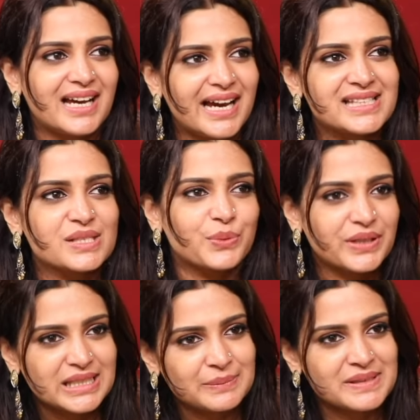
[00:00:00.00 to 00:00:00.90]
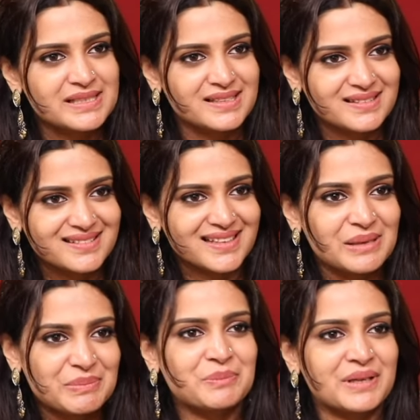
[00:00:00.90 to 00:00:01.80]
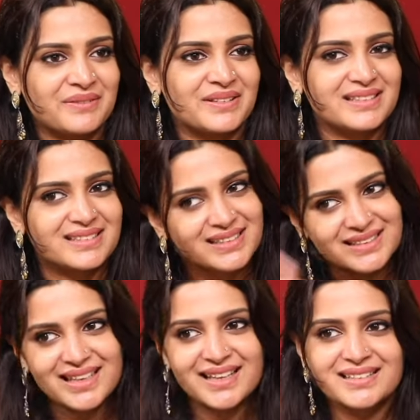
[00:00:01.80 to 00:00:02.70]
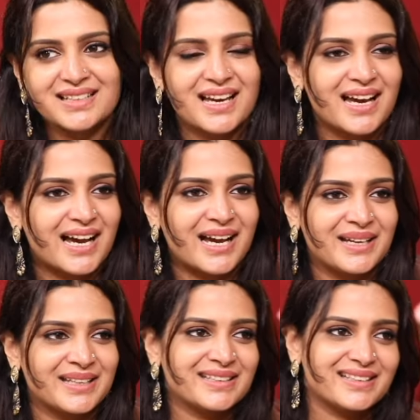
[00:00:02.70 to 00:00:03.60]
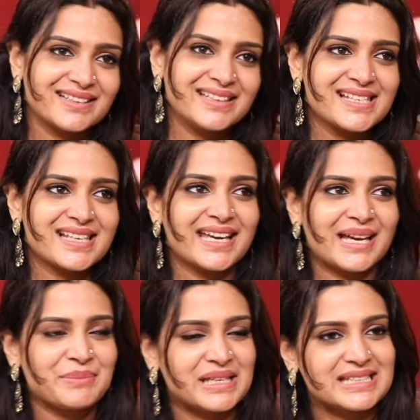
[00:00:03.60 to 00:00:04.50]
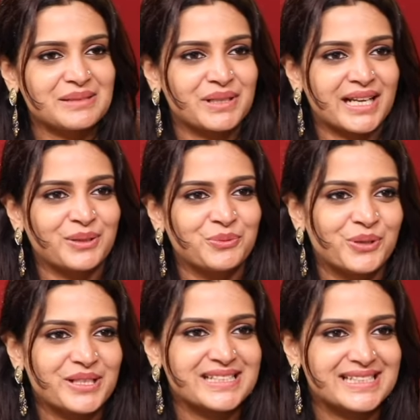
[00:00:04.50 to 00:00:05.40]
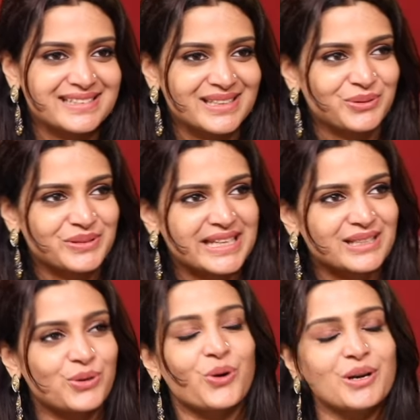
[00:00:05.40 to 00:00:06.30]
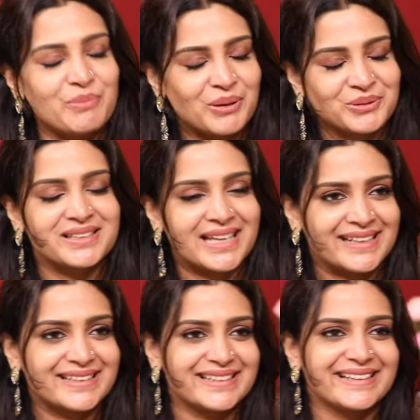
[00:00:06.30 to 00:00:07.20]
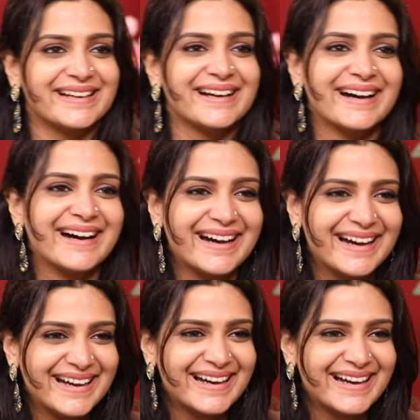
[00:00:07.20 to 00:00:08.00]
I just want to keep it private. Yeah. And I am dating, but I don't want to, you know, like talk about that. Okay.